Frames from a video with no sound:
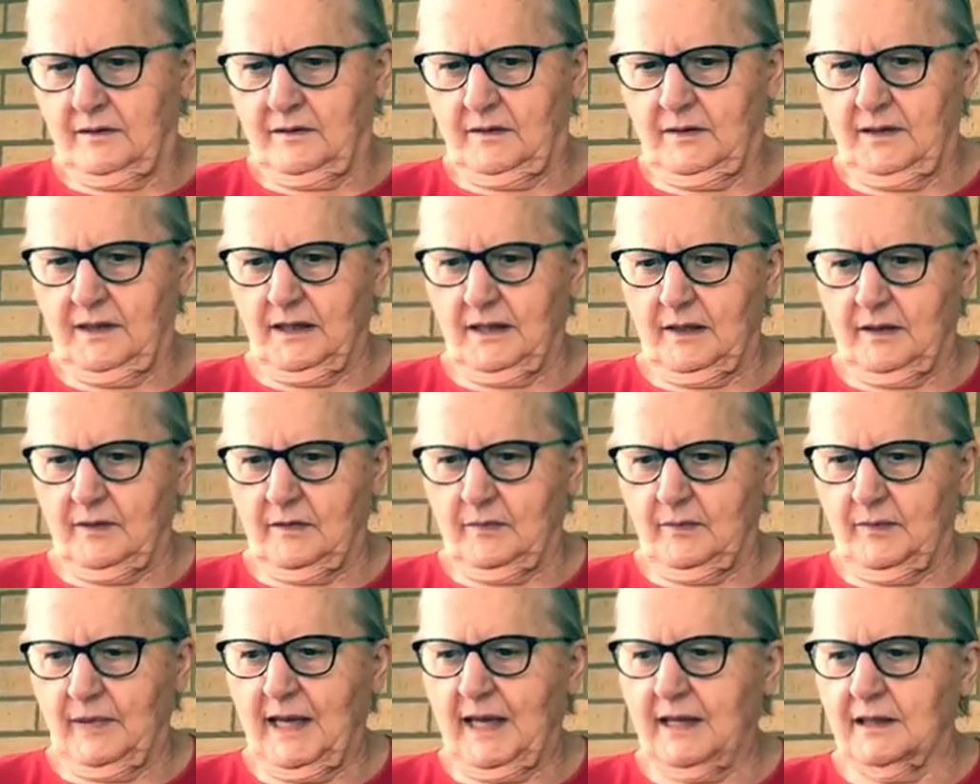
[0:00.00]
Yeah,
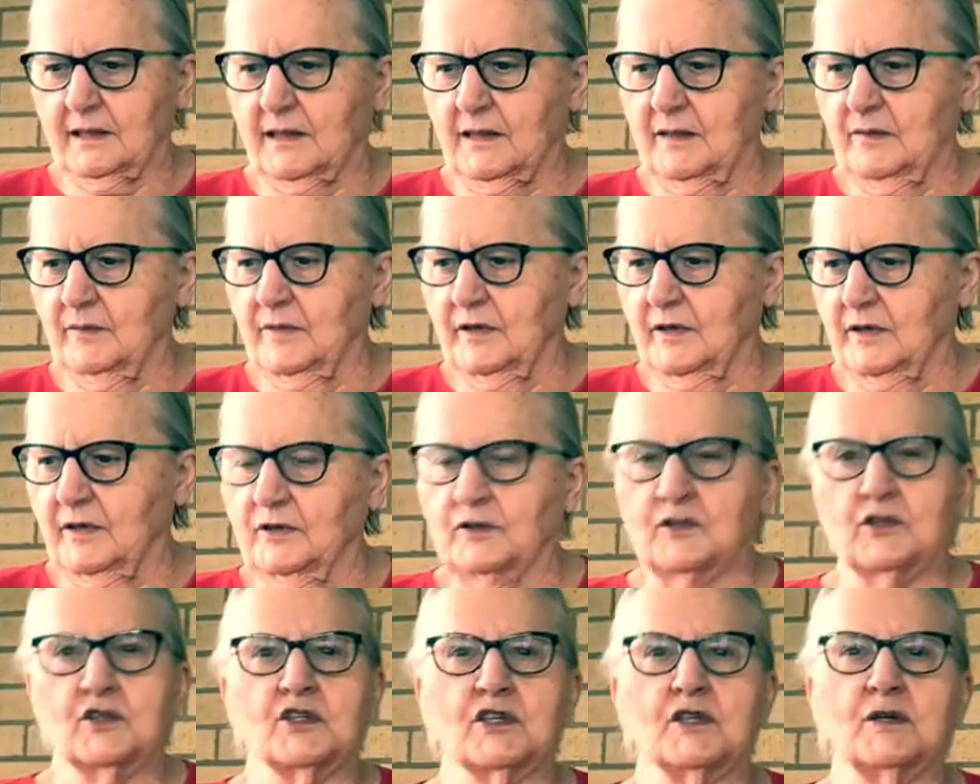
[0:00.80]
Pat got married
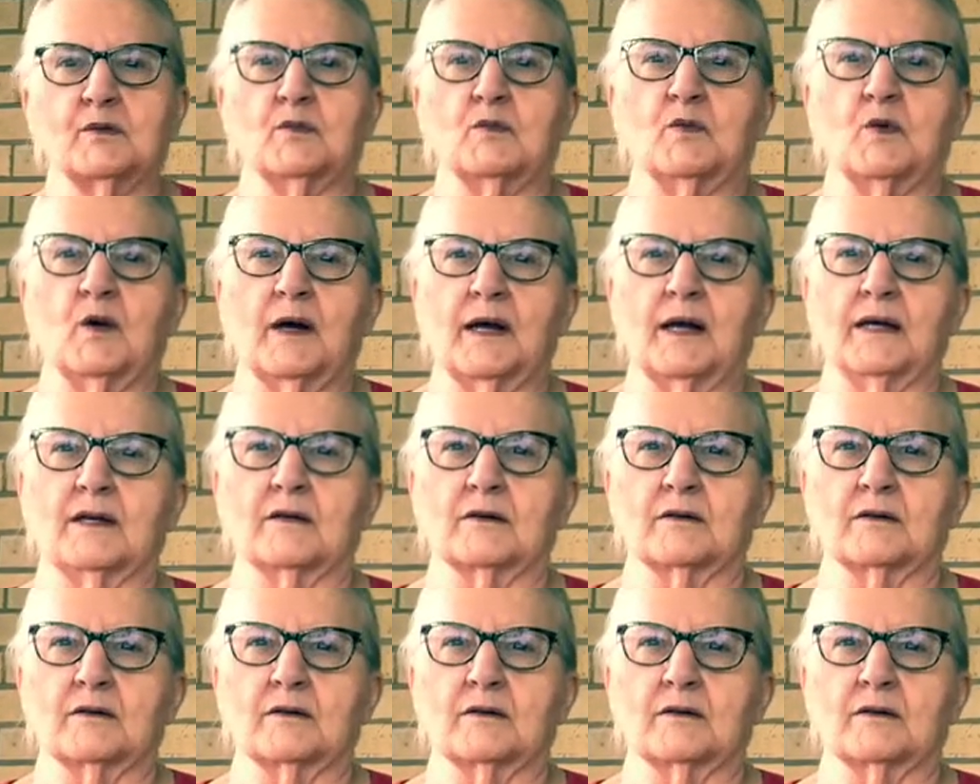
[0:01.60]
to Jim Wagner,